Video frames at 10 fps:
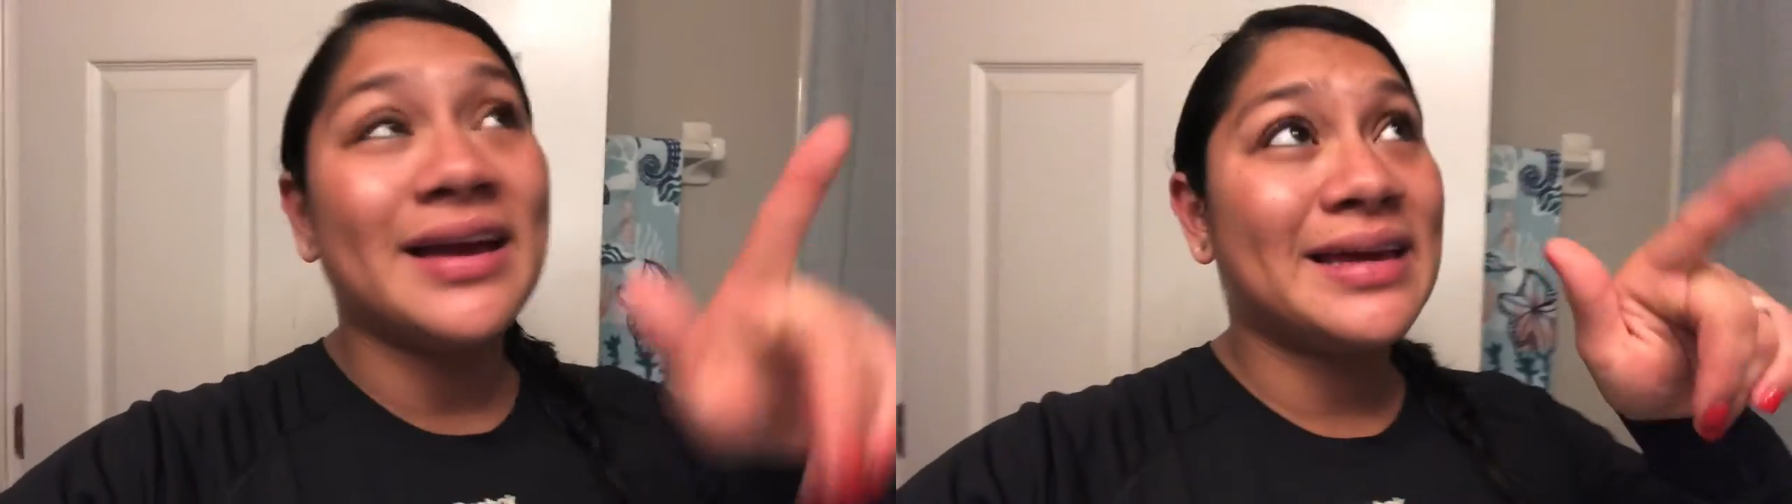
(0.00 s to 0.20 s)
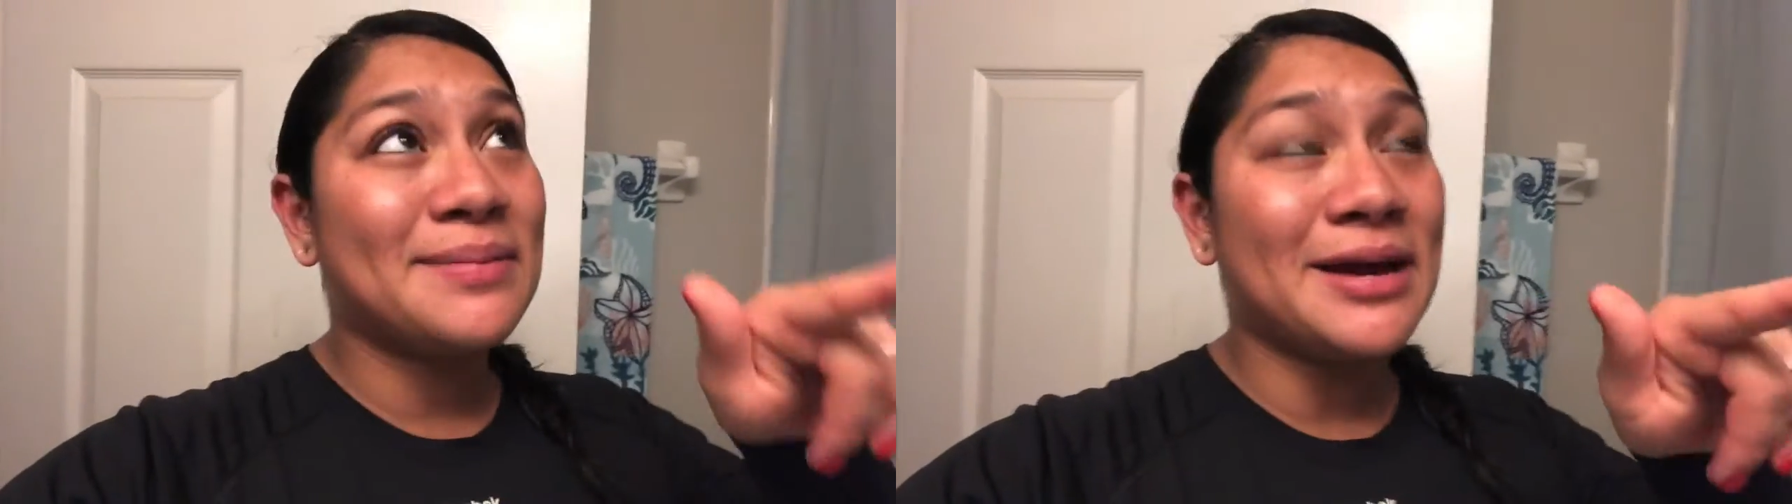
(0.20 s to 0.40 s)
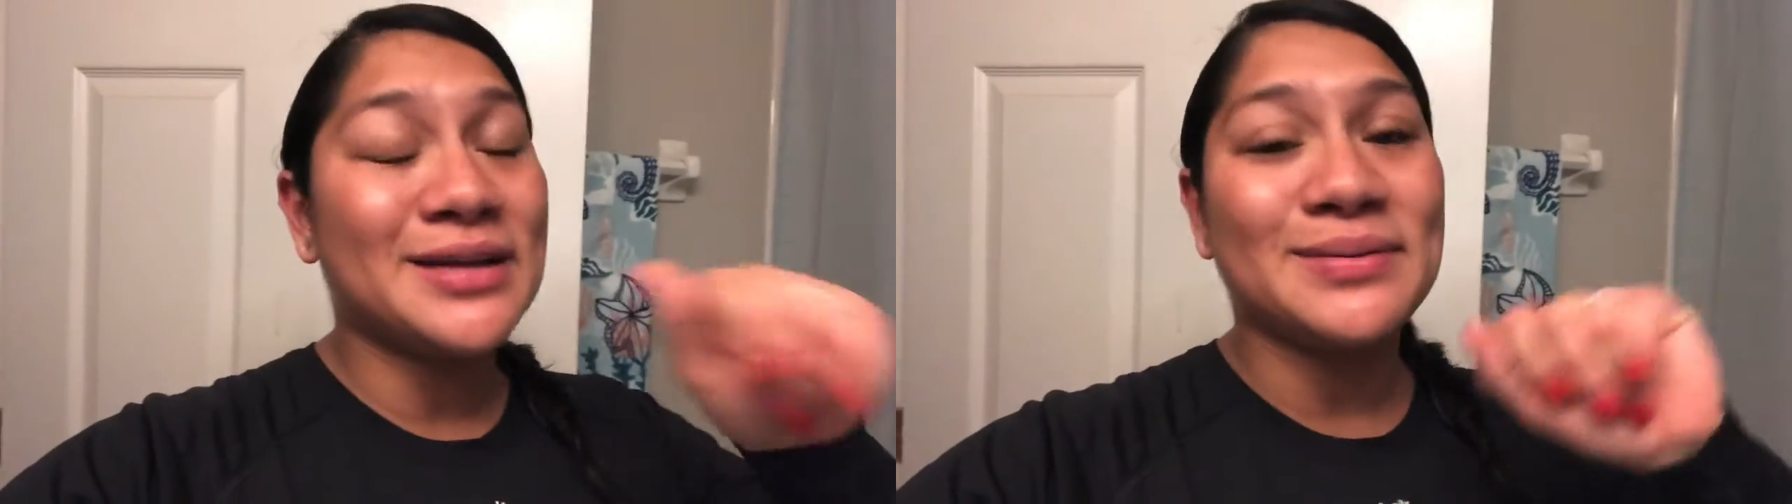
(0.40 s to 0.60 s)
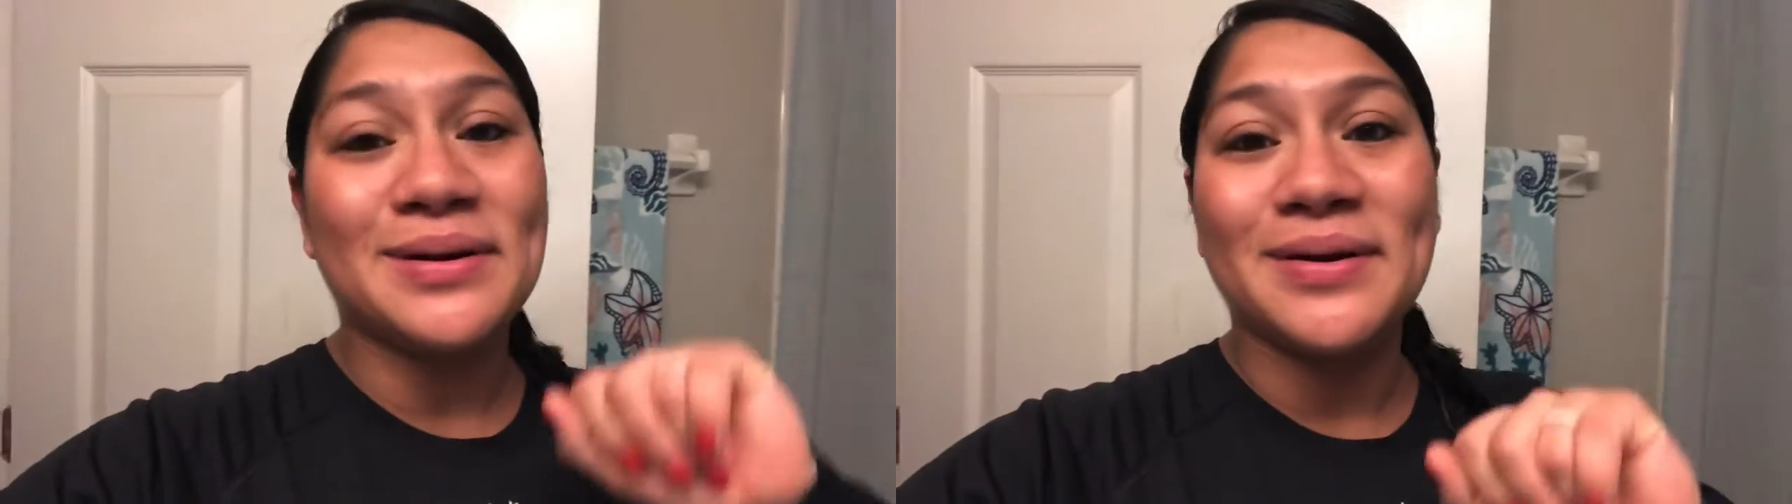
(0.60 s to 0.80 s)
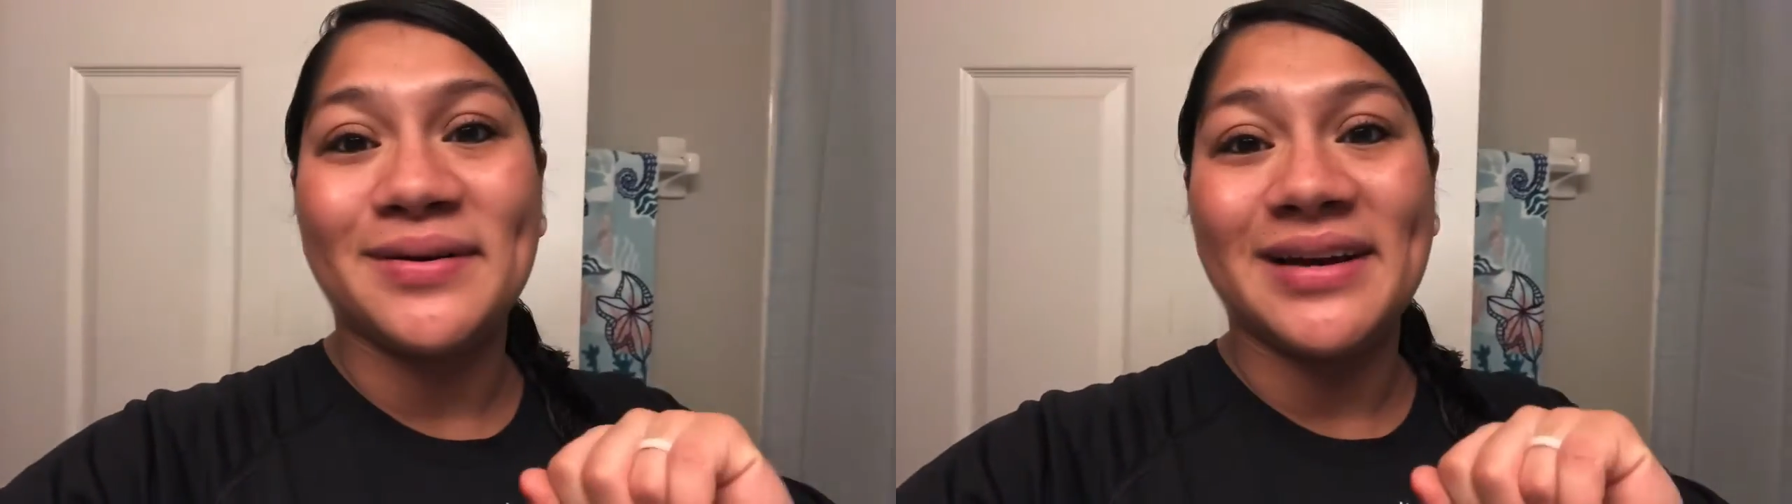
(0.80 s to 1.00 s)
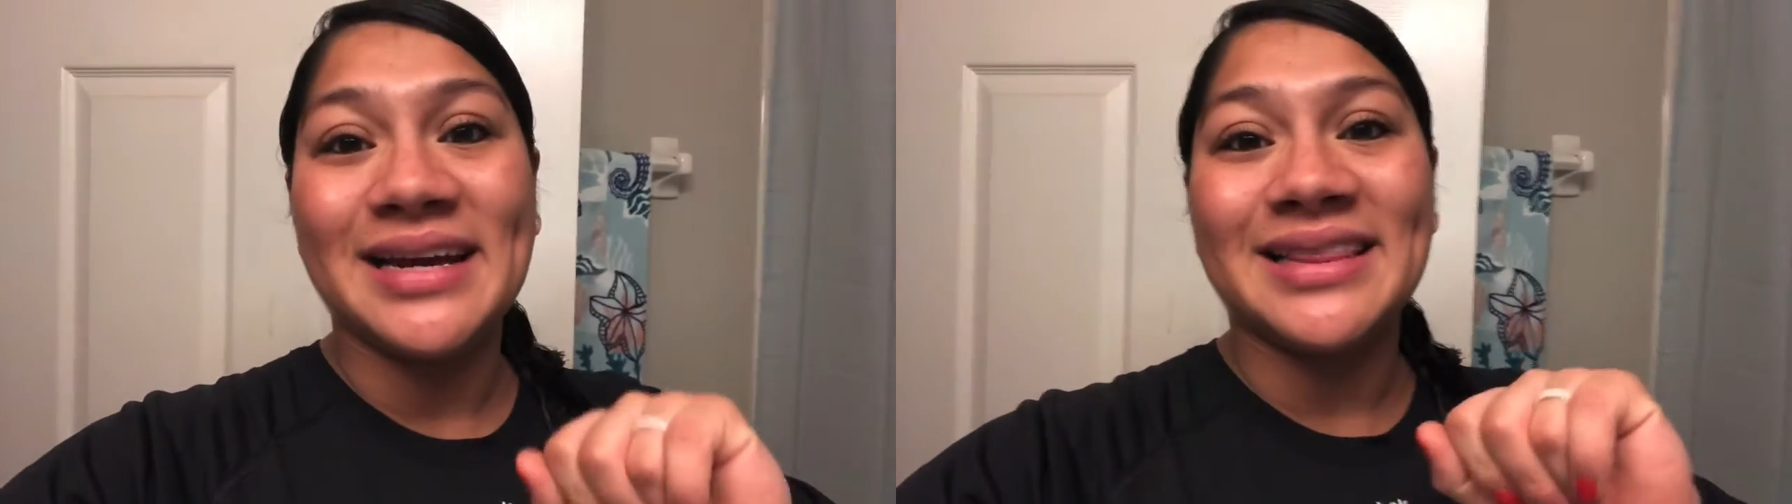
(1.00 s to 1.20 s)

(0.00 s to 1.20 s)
you might as well already hit